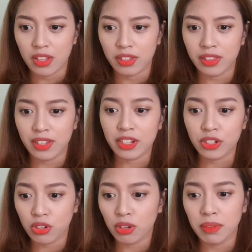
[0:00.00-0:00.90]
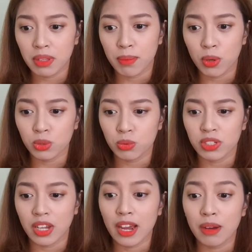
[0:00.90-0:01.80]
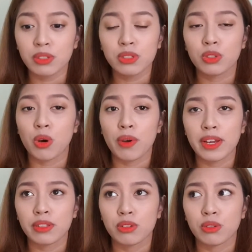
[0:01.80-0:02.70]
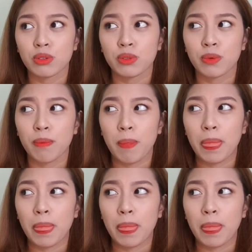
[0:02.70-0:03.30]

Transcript: The thing that shocked me the most was I was going to